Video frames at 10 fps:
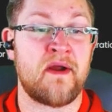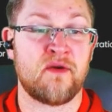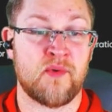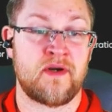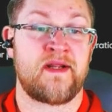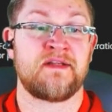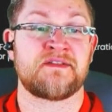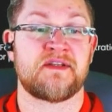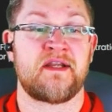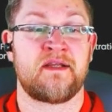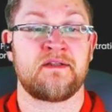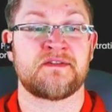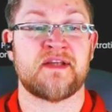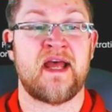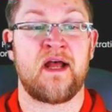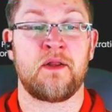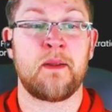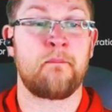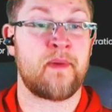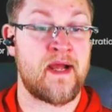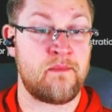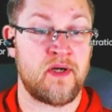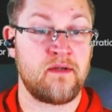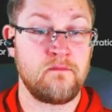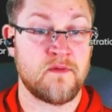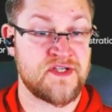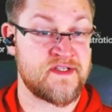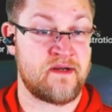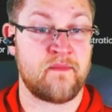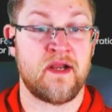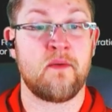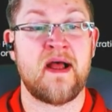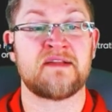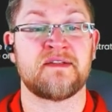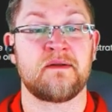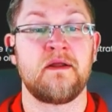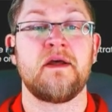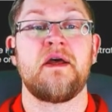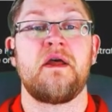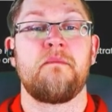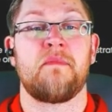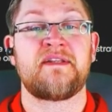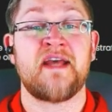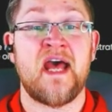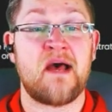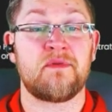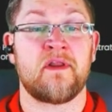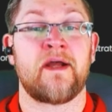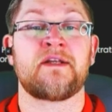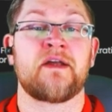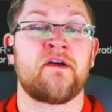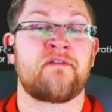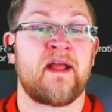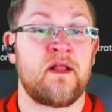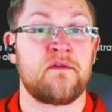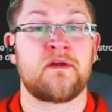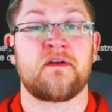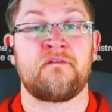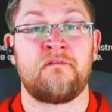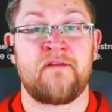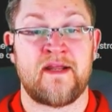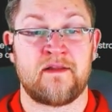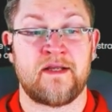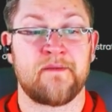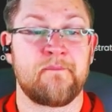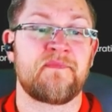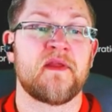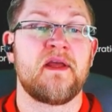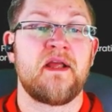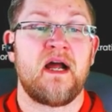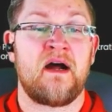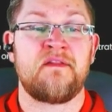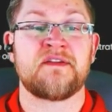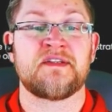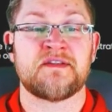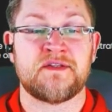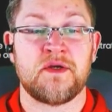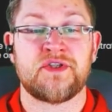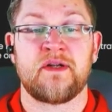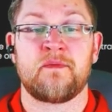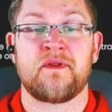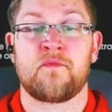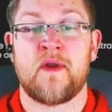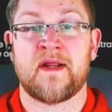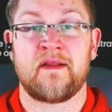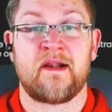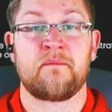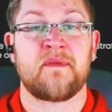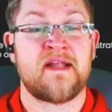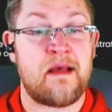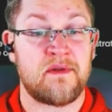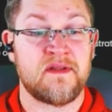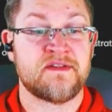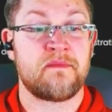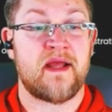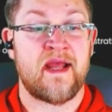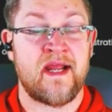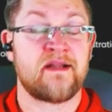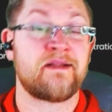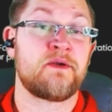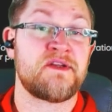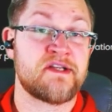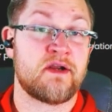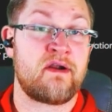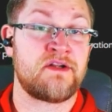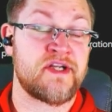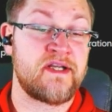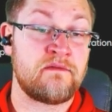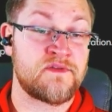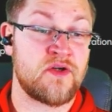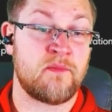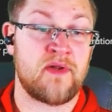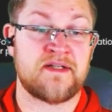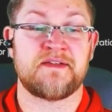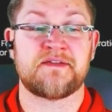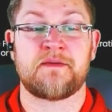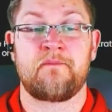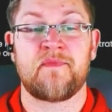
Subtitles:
mitoburn is L-biba, which is an amino acid metabolite of L-valine. This is associated with regulating metabolism and increasing your energy, two pluses,